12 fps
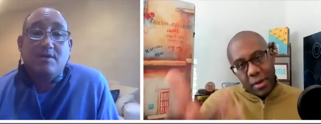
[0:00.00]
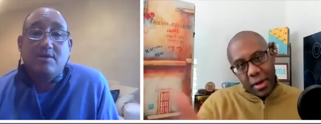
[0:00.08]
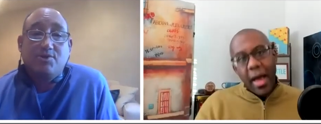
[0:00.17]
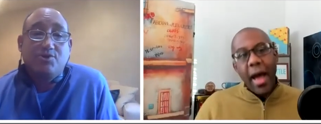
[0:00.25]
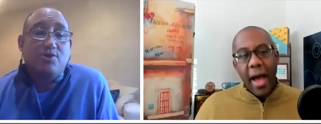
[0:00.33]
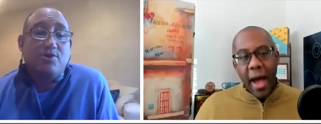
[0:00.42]

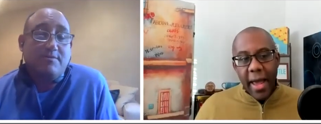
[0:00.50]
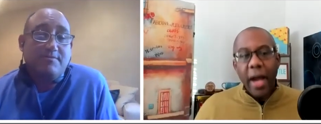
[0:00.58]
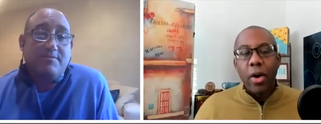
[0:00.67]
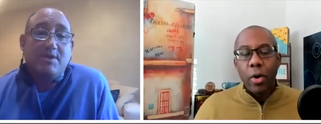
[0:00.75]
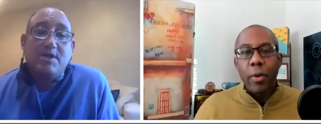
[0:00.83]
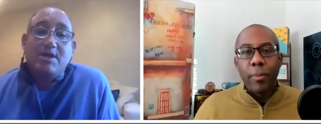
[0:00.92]
Speaker 1: sure. I, I,
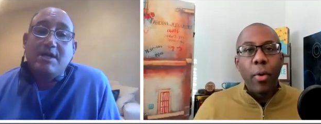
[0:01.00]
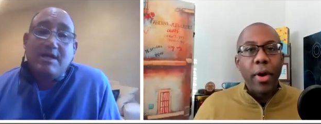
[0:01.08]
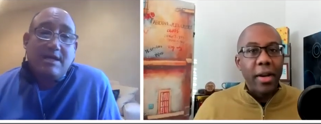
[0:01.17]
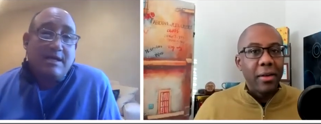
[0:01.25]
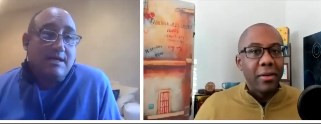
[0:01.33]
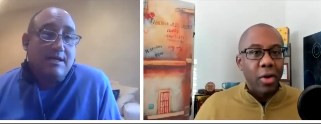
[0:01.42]
echo your
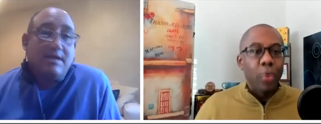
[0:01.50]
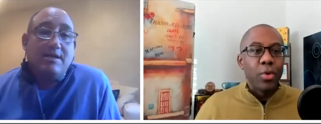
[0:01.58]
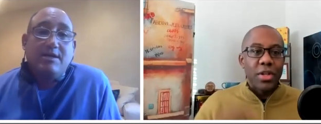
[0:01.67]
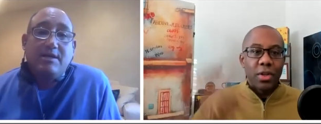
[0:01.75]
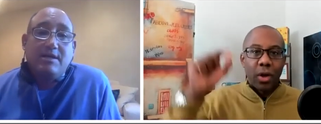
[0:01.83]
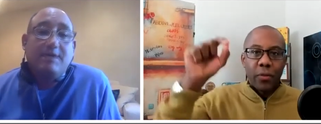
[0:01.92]
point. Don't
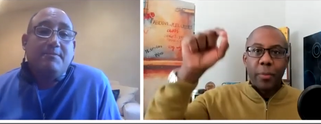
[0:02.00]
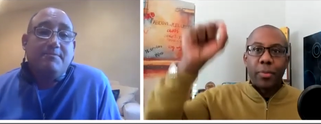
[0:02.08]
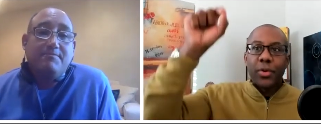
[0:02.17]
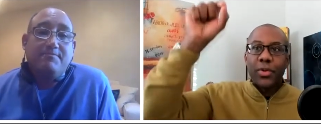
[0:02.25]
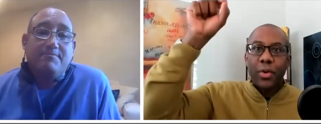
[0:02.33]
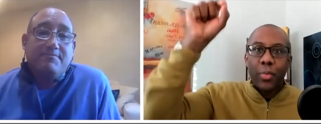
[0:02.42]
just look yep. at the
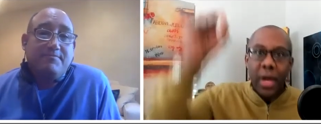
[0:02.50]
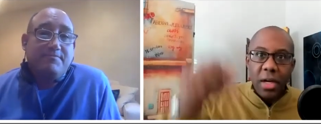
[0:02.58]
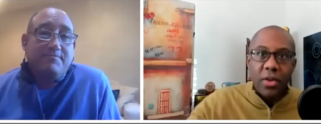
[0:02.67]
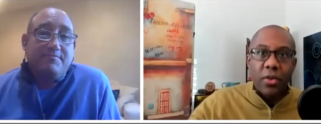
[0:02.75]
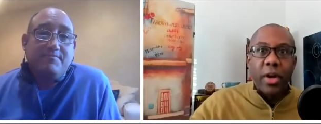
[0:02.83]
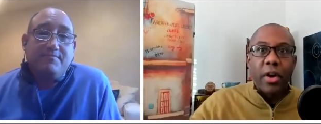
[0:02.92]
person ready
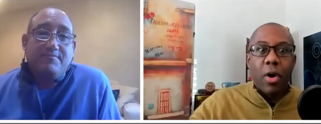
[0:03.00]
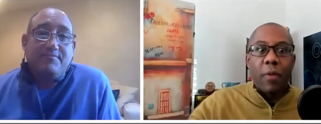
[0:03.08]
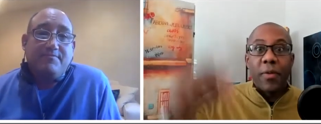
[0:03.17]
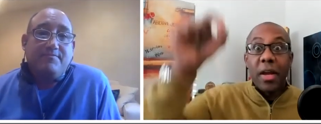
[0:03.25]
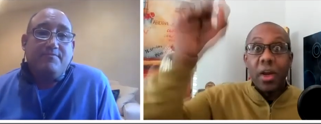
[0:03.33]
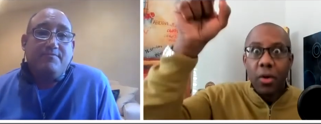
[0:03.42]
to drink
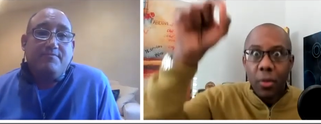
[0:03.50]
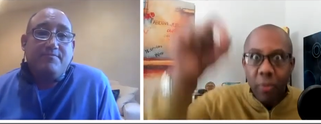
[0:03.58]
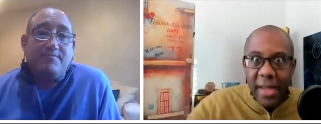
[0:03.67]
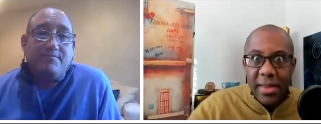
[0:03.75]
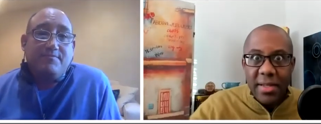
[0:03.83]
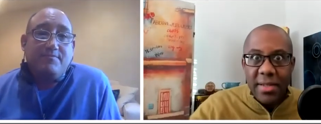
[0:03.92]
coffee
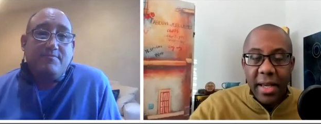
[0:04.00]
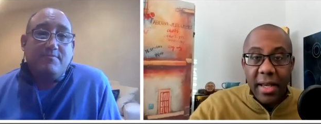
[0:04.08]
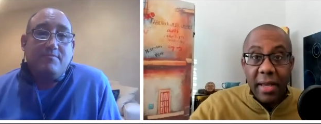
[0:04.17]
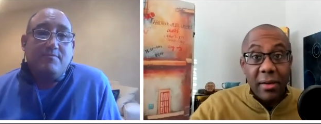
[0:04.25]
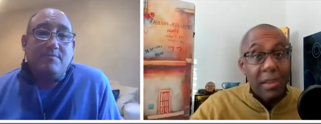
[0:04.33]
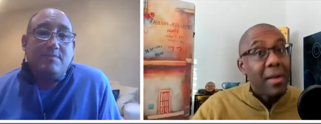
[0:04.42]
right this
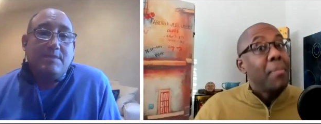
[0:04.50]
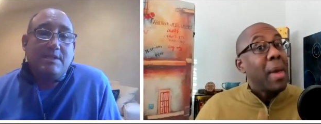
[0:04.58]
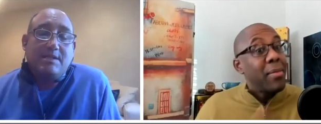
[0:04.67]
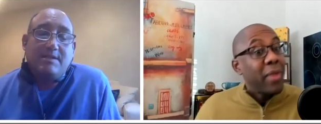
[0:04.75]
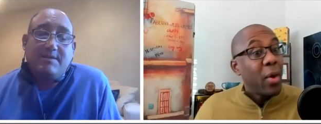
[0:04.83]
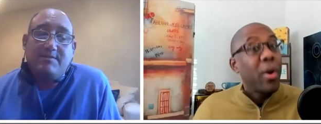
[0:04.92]
second.
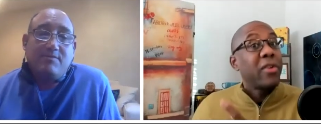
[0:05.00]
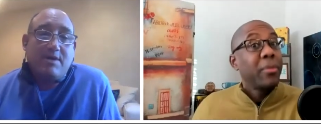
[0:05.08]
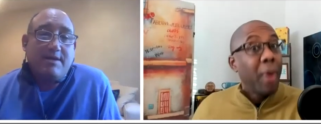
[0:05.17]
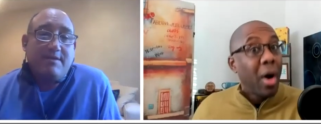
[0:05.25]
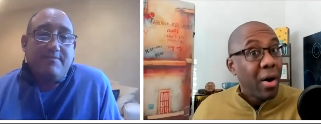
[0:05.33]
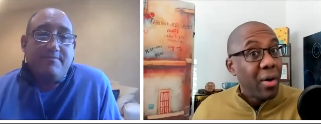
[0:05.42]
Maybe they want it right.
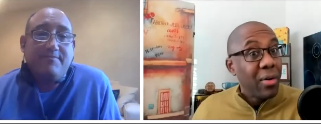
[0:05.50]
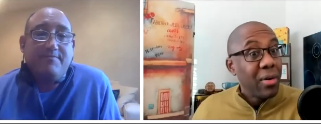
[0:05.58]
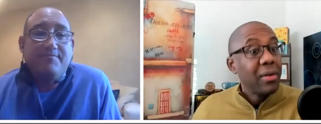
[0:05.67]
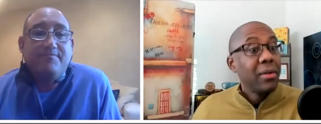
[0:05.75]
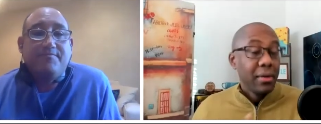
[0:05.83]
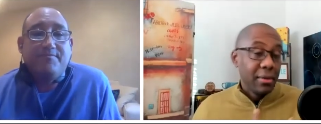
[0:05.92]
tomorrow.
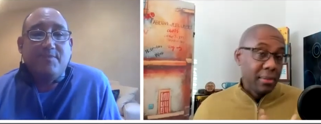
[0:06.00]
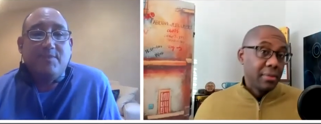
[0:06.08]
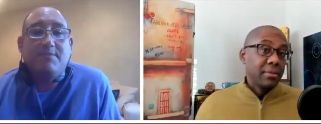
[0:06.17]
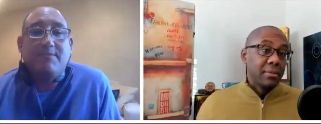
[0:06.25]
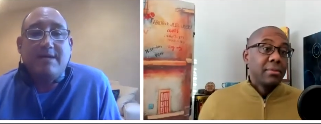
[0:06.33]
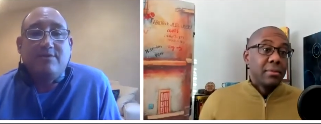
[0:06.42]

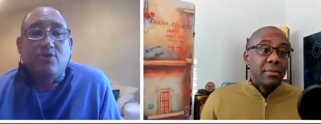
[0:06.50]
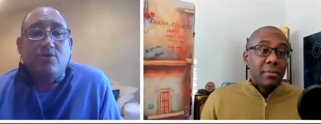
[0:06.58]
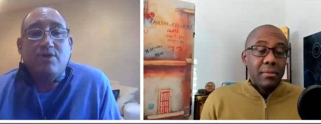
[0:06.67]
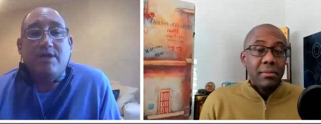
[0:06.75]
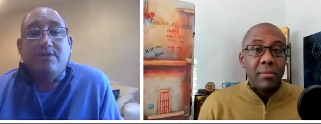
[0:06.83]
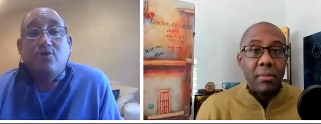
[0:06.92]
Speaker 2: Yep, and
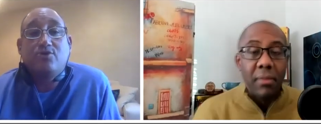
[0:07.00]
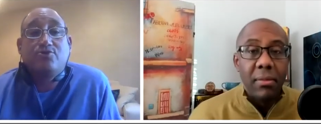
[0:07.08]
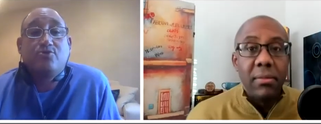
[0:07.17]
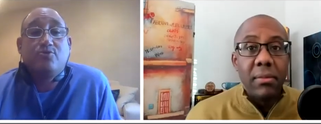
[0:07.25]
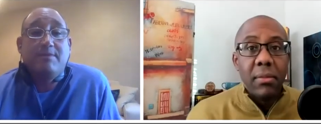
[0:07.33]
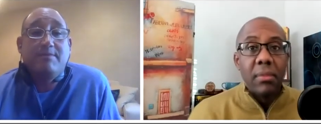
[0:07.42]
don't and don't
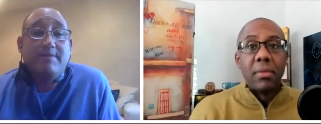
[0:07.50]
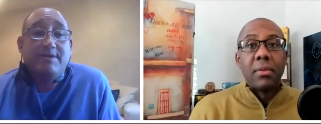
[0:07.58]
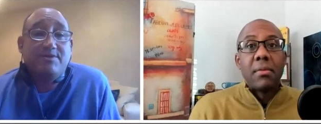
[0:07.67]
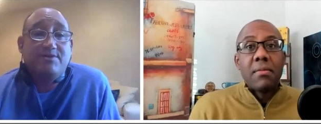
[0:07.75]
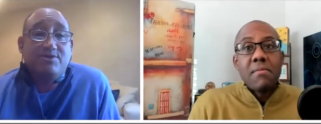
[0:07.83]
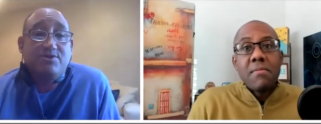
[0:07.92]
assume people make
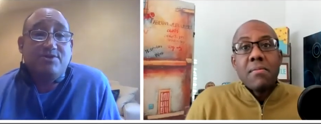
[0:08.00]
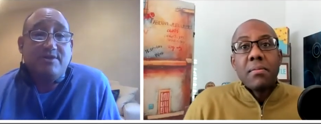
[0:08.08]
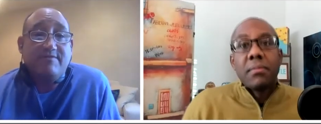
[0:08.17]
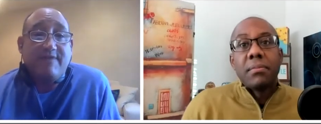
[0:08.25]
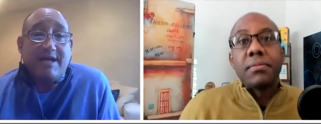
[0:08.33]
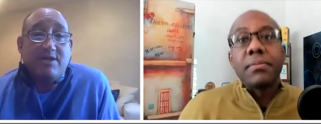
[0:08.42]
decisions in a
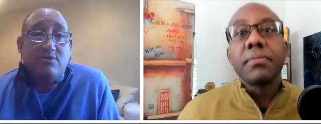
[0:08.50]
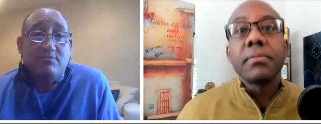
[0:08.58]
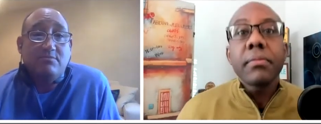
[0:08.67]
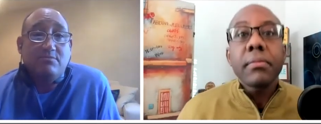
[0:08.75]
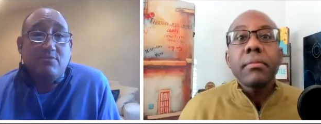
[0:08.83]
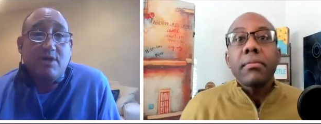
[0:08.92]
vacuum
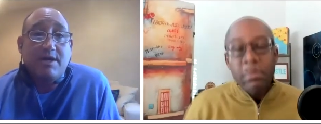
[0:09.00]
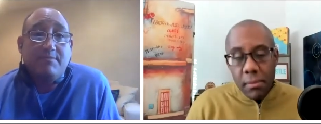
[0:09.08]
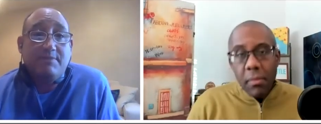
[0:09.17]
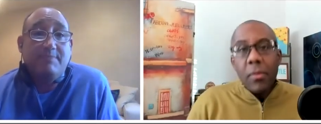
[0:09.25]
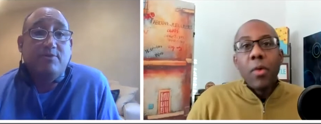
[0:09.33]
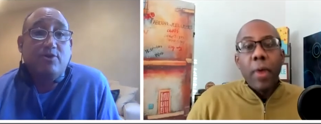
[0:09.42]
right?
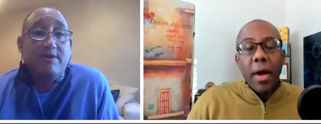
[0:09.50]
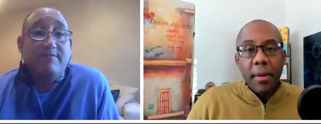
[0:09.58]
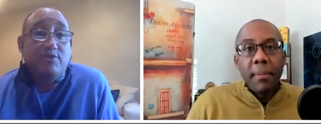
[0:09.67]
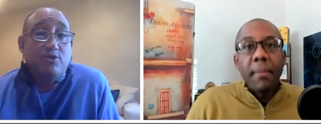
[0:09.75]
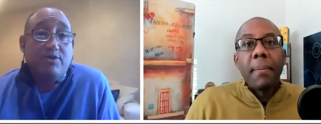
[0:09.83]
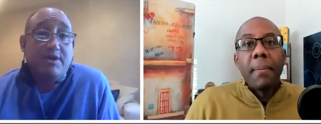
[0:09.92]
People are,
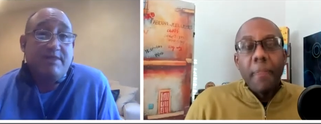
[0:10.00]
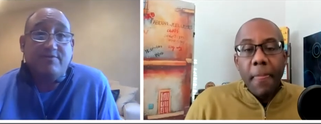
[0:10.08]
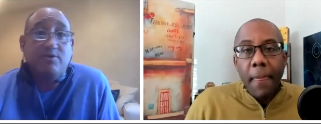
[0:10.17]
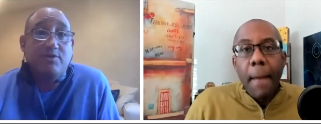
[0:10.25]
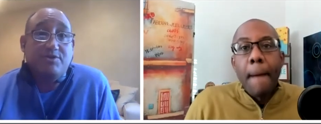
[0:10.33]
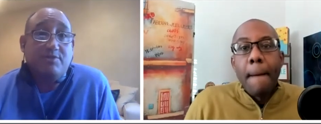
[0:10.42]
you're an
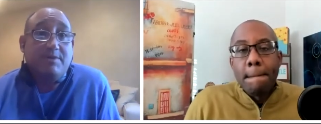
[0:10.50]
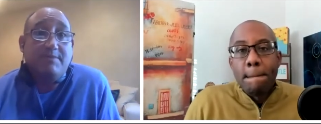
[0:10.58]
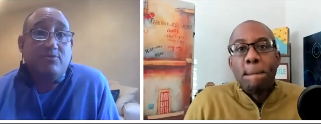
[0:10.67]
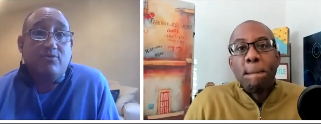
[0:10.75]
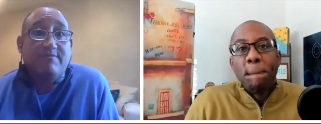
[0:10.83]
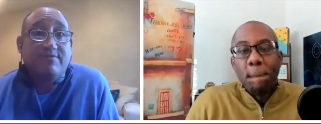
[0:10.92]
influencer,
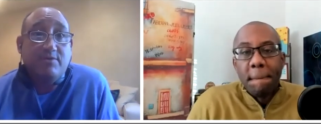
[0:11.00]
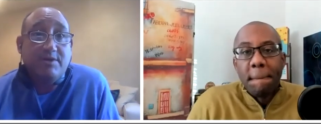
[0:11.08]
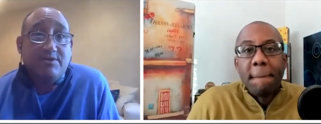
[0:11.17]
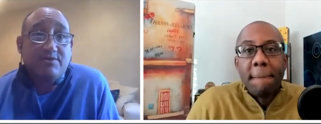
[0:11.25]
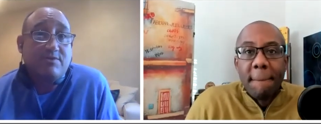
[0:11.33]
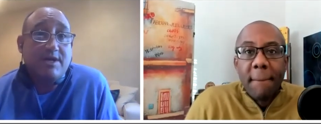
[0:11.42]
people are
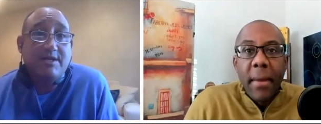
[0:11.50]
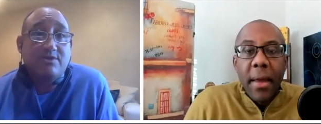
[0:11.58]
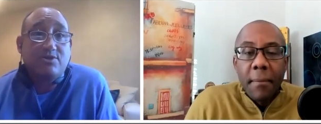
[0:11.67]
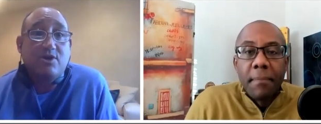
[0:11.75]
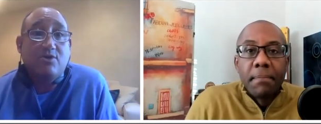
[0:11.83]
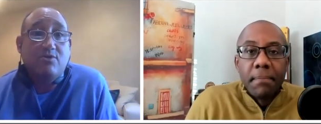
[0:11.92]
influenced, right? So